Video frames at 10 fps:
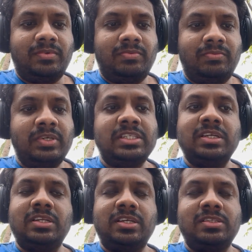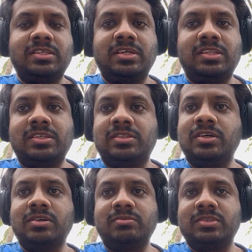basically let's say these
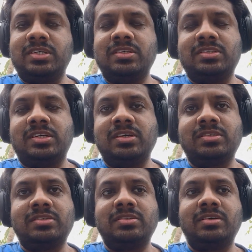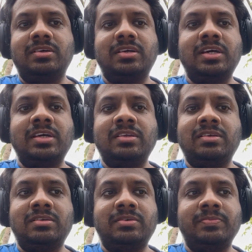documents are unstructured,
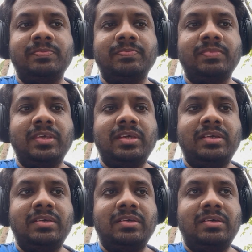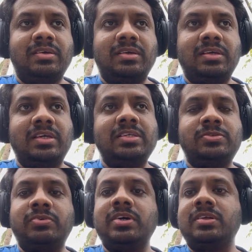and each
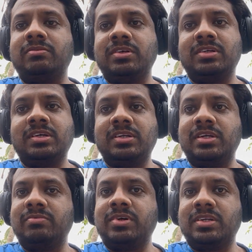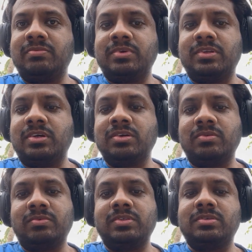file will contain multiple
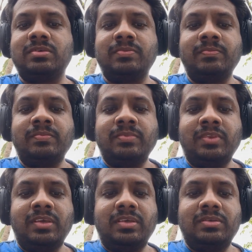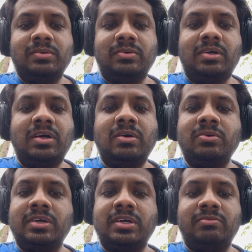documents. So how
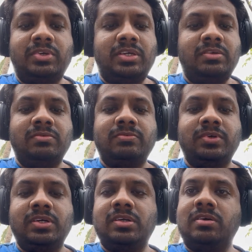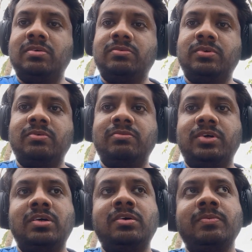can we figure out from
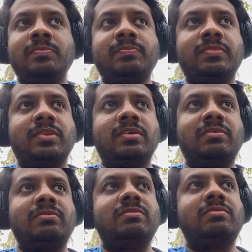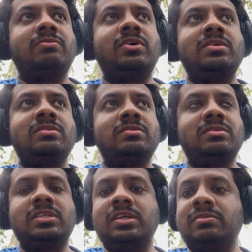where one
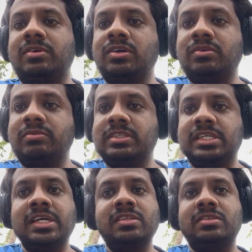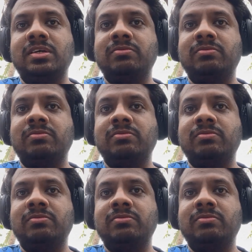set of documents ends and